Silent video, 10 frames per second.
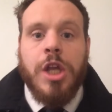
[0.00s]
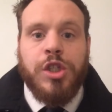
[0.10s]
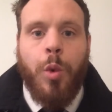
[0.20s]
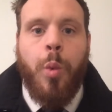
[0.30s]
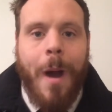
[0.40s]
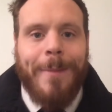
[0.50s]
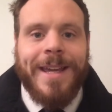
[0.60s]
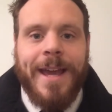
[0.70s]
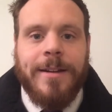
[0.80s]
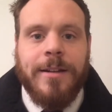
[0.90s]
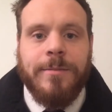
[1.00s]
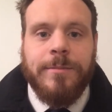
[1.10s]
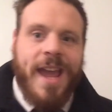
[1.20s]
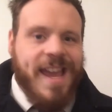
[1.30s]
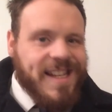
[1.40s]
to Whamageddon.
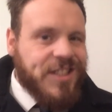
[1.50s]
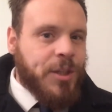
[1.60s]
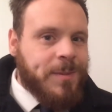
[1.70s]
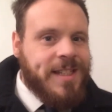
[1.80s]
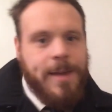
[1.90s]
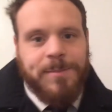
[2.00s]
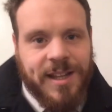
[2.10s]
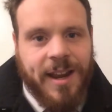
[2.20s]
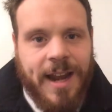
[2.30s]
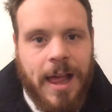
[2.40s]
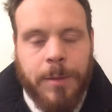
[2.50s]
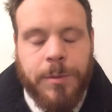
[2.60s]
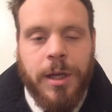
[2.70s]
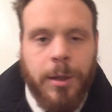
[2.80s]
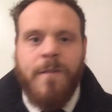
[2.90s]
Here's some tips that can
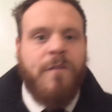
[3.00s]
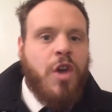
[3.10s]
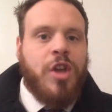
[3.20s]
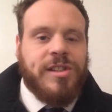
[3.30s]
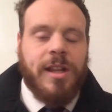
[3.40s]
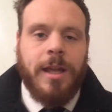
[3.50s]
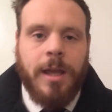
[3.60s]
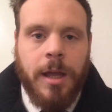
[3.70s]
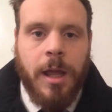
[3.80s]
help you. Firstly,